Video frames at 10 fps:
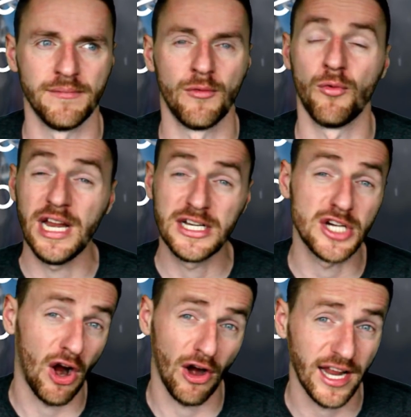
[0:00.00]

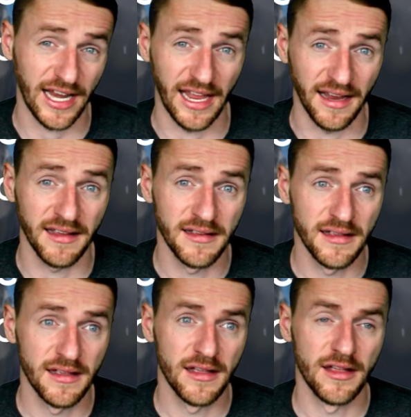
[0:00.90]
retargeting
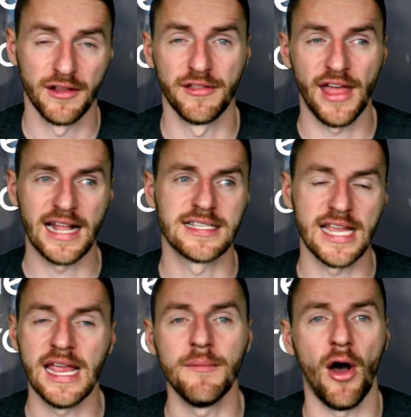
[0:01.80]
that
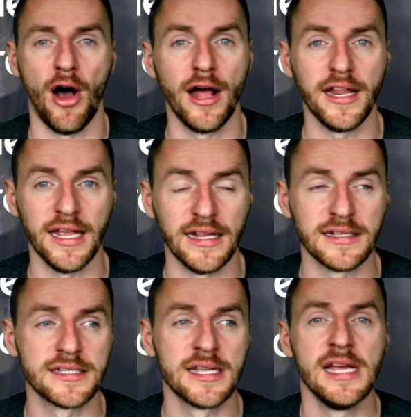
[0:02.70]
same
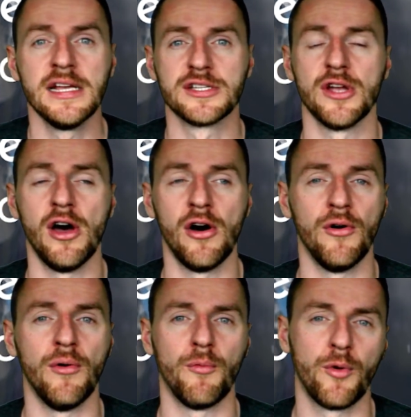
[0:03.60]
audience.
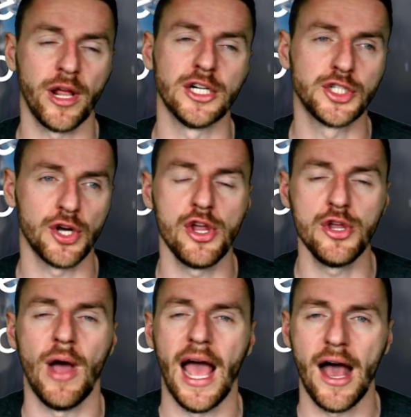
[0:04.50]
So we're going to show
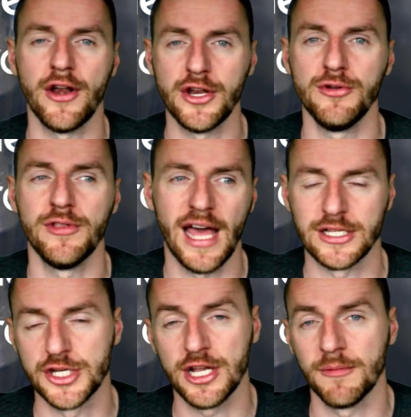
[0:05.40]
you how to do that
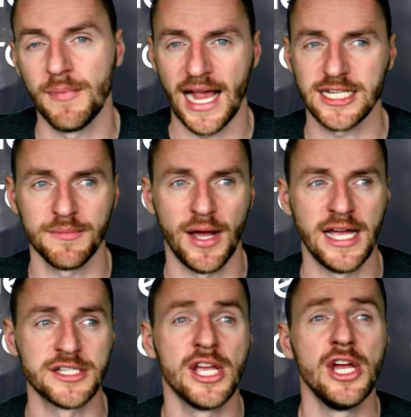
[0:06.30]
so you can
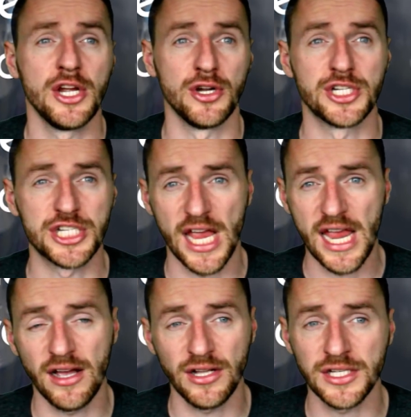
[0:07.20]
maximize your
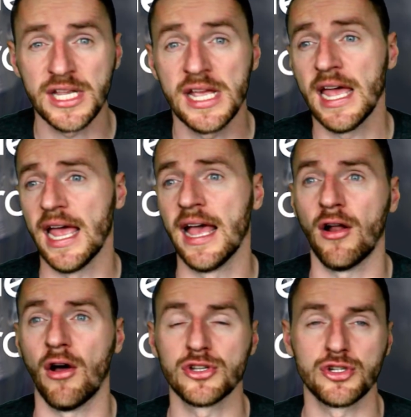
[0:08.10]
sales
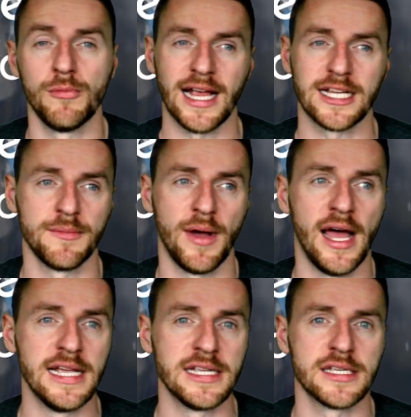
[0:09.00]
and also
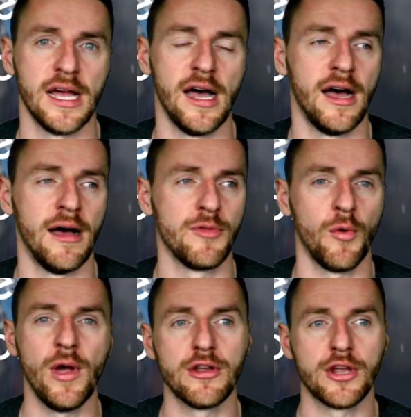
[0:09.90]
maximize the
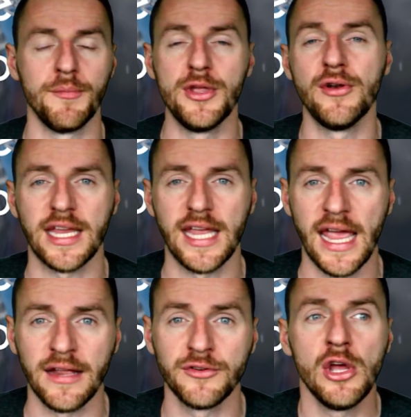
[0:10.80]
way you
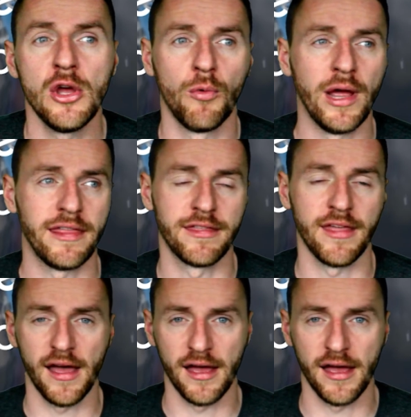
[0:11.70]
communicate with